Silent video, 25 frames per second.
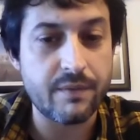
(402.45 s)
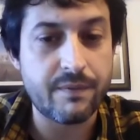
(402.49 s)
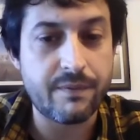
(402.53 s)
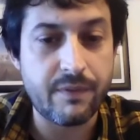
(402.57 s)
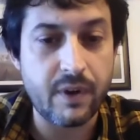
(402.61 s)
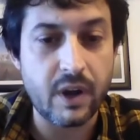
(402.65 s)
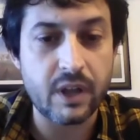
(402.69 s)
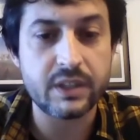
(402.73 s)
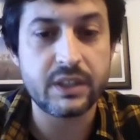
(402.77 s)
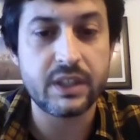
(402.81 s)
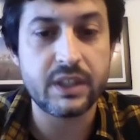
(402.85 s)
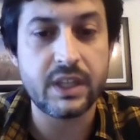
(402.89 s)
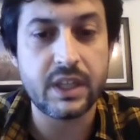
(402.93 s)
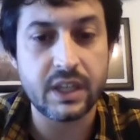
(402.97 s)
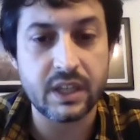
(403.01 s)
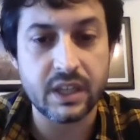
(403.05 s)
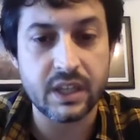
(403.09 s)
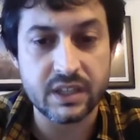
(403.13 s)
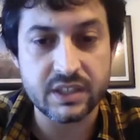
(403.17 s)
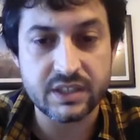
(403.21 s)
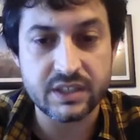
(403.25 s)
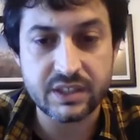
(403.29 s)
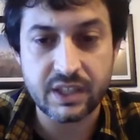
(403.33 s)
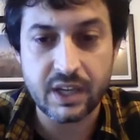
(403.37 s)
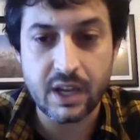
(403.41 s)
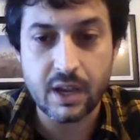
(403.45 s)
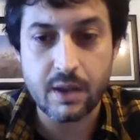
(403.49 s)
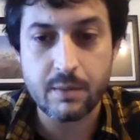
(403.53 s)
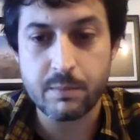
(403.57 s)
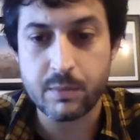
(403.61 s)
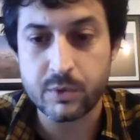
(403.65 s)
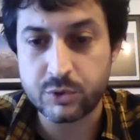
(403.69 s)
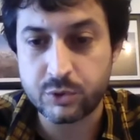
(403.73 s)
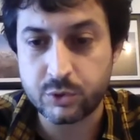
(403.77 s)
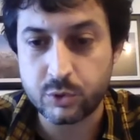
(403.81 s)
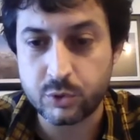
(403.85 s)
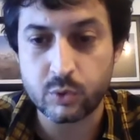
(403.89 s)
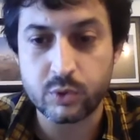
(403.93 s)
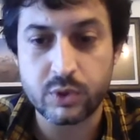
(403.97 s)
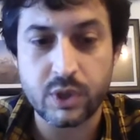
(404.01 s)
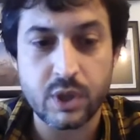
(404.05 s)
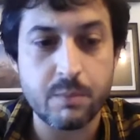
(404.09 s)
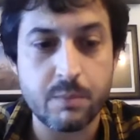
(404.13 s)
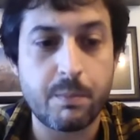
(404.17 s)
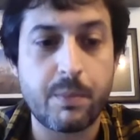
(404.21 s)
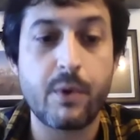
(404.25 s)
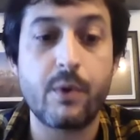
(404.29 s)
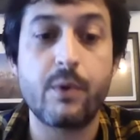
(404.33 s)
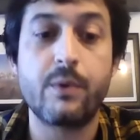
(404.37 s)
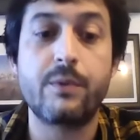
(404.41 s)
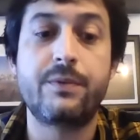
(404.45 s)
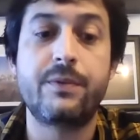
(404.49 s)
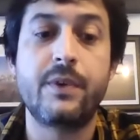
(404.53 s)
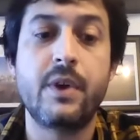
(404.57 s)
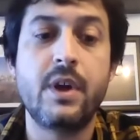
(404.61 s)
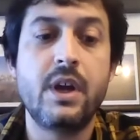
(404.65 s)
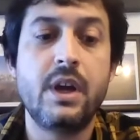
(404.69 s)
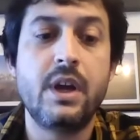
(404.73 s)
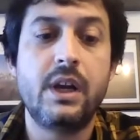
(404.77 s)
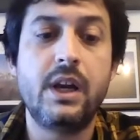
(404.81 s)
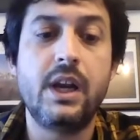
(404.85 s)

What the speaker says: funding scheme should improve